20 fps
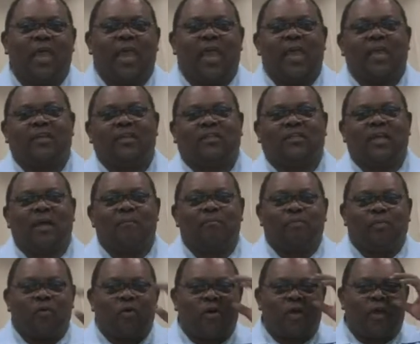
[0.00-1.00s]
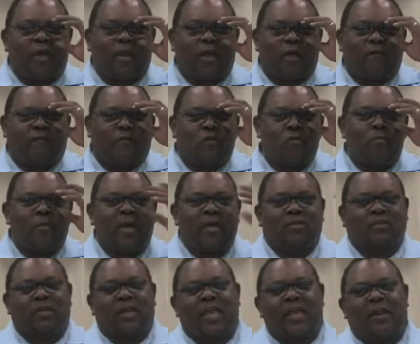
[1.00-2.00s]
And at some point, a few
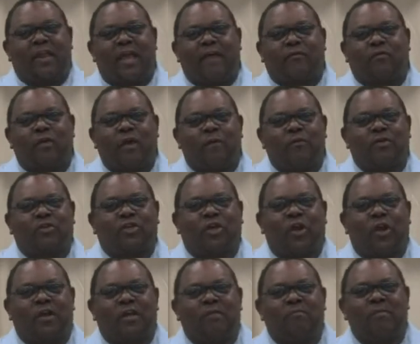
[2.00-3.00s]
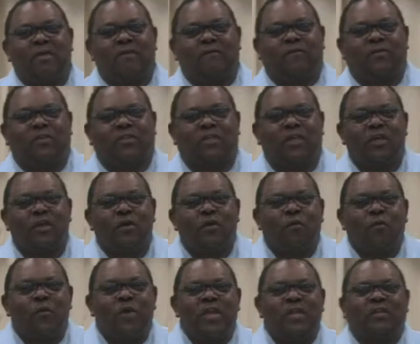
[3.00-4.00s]
months later, after I returned to Memphis,
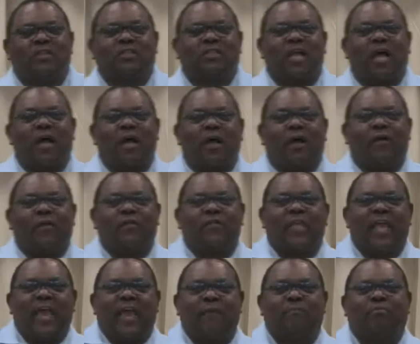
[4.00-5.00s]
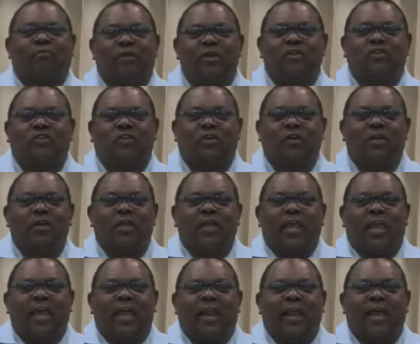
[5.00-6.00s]
we saw that preacher,
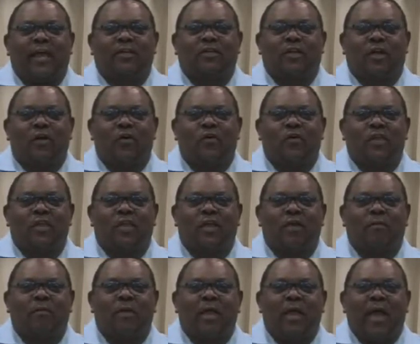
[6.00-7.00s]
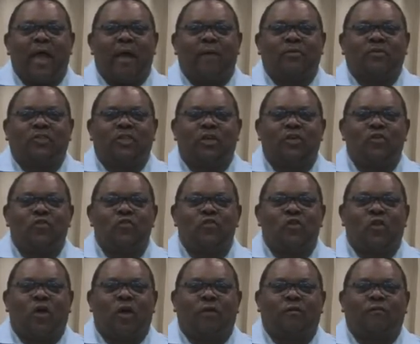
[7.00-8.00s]
and I told him, I was in New
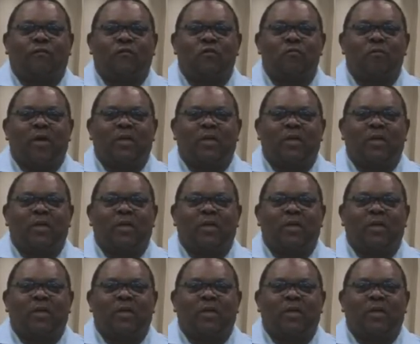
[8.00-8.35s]
York a few